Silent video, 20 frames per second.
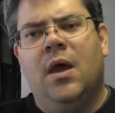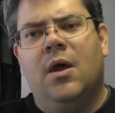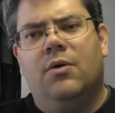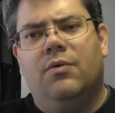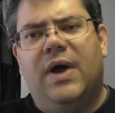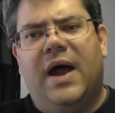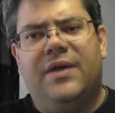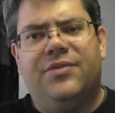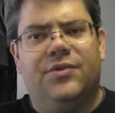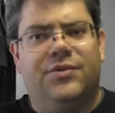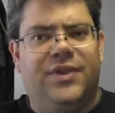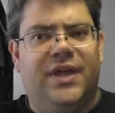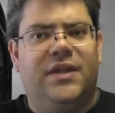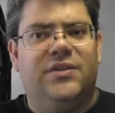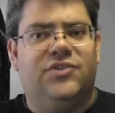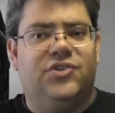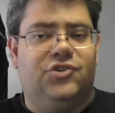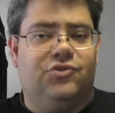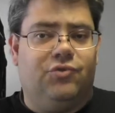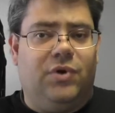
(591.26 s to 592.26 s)
Rather than
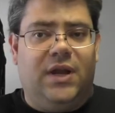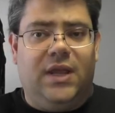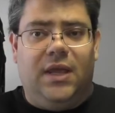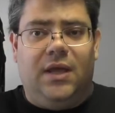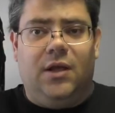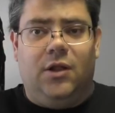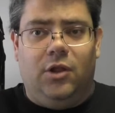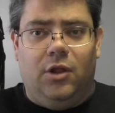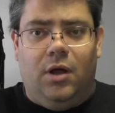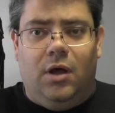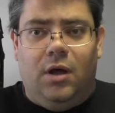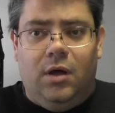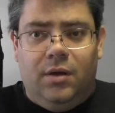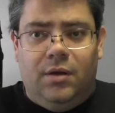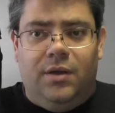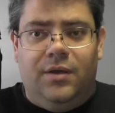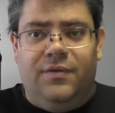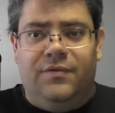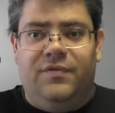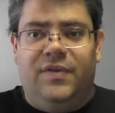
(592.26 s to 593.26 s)
stringing
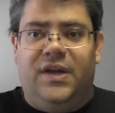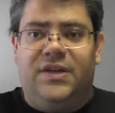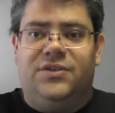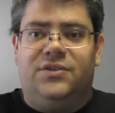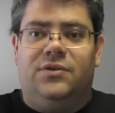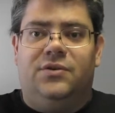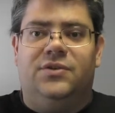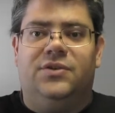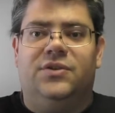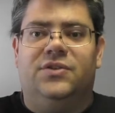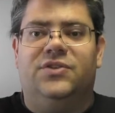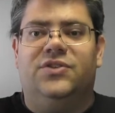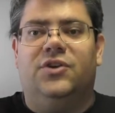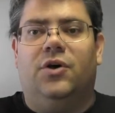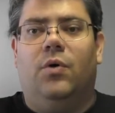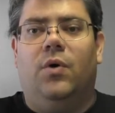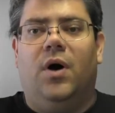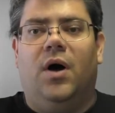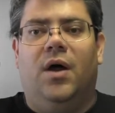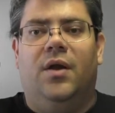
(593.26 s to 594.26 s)
along investors and
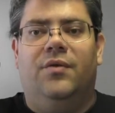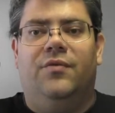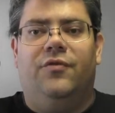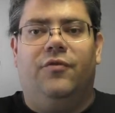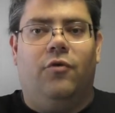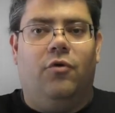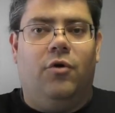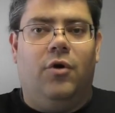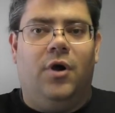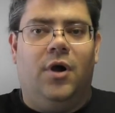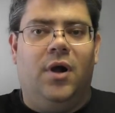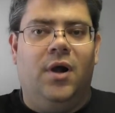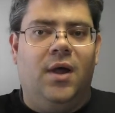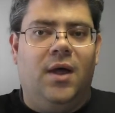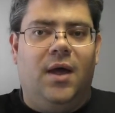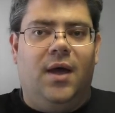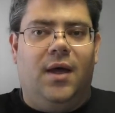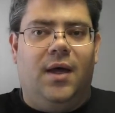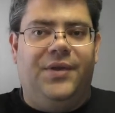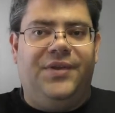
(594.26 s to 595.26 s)
so on for
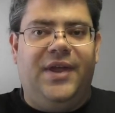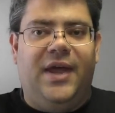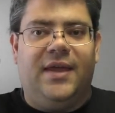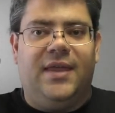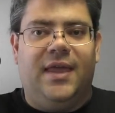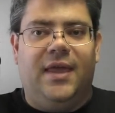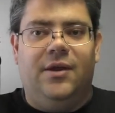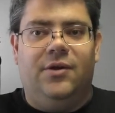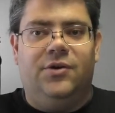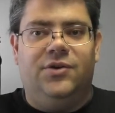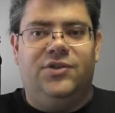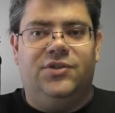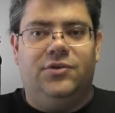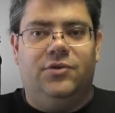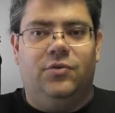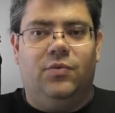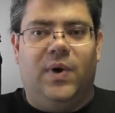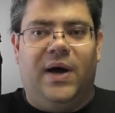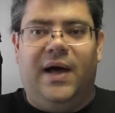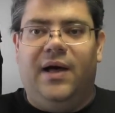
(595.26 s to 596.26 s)
a decade or
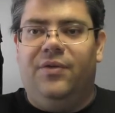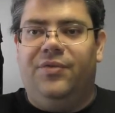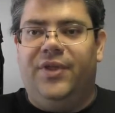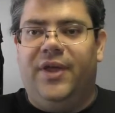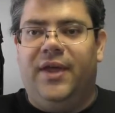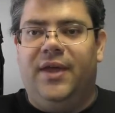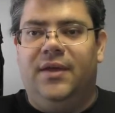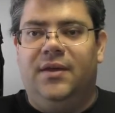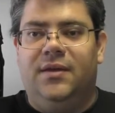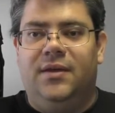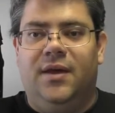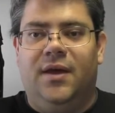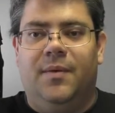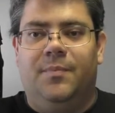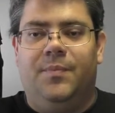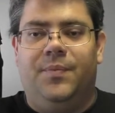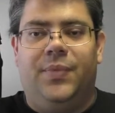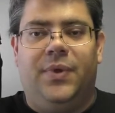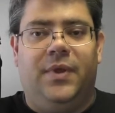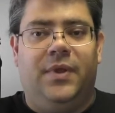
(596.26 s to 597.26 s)
two while they uh,
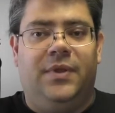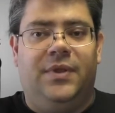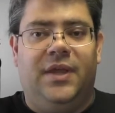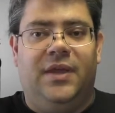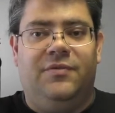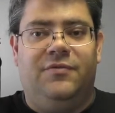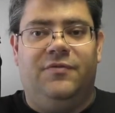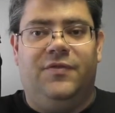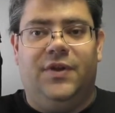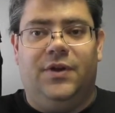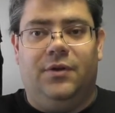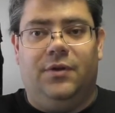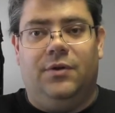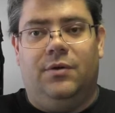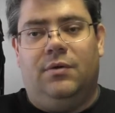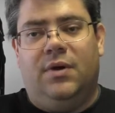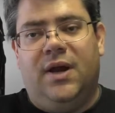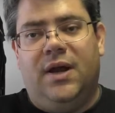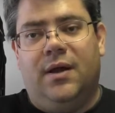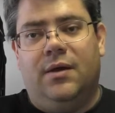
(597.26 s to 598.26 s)
they fiddle
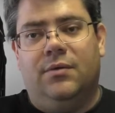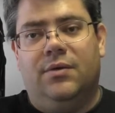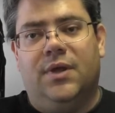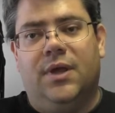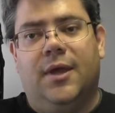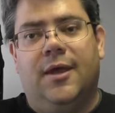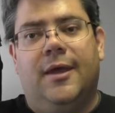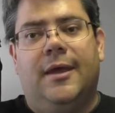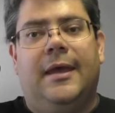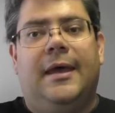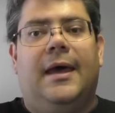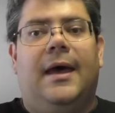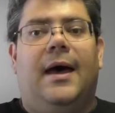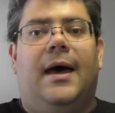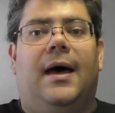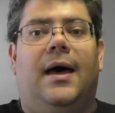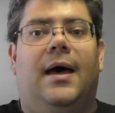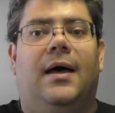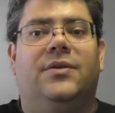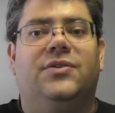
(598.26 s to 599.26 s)
around,
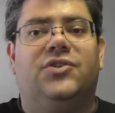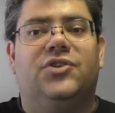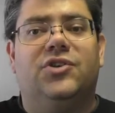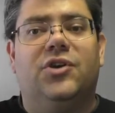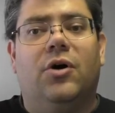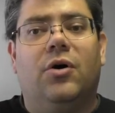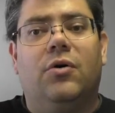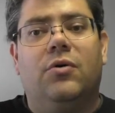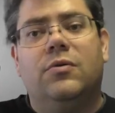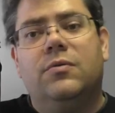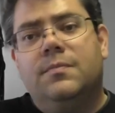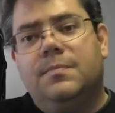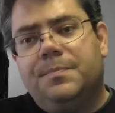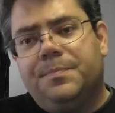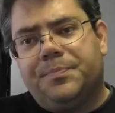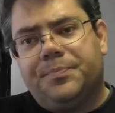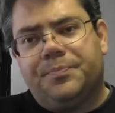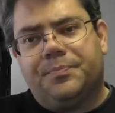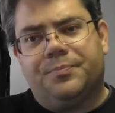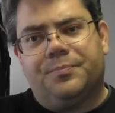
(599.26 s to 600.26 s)
so
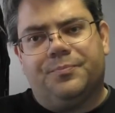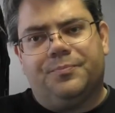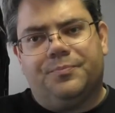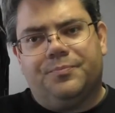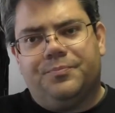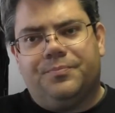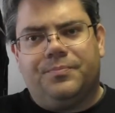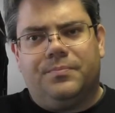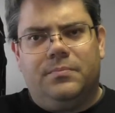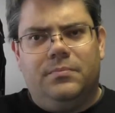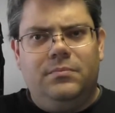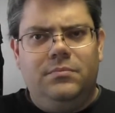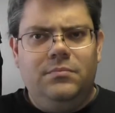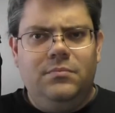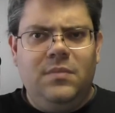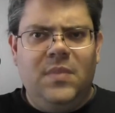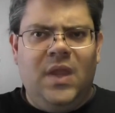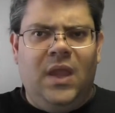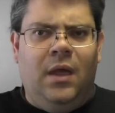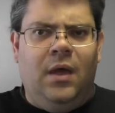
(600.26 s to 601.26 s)

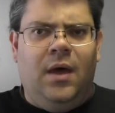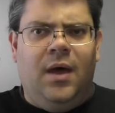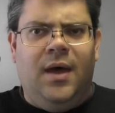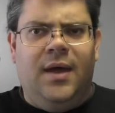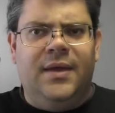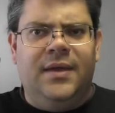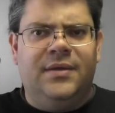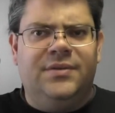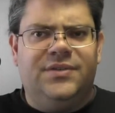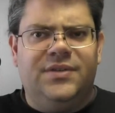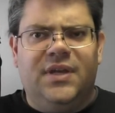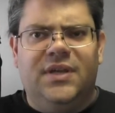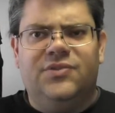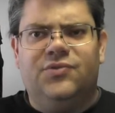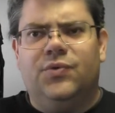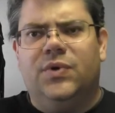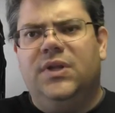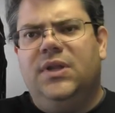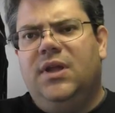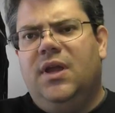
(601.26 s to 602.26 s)
uh, it's it's
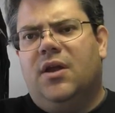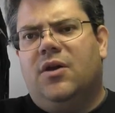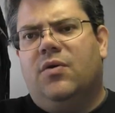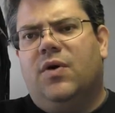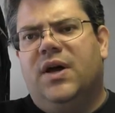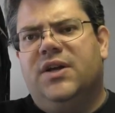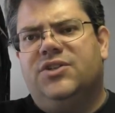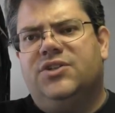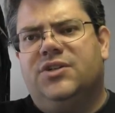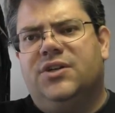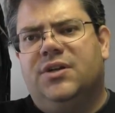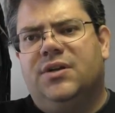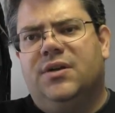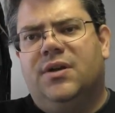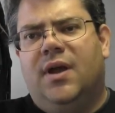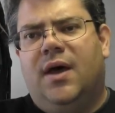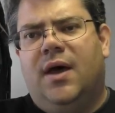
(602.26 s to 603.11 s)
really a question.